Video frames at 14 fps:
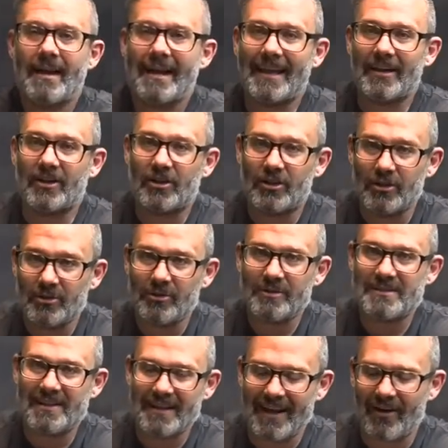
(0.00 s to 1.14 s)

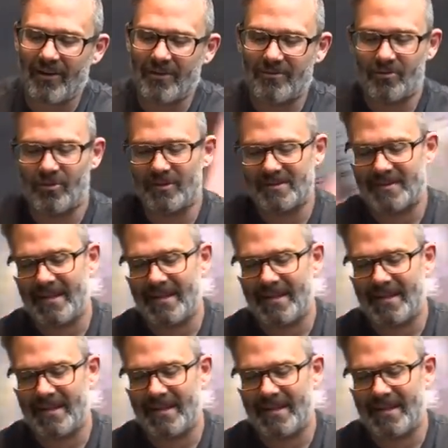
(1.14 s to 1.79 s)
includes the narrative rules.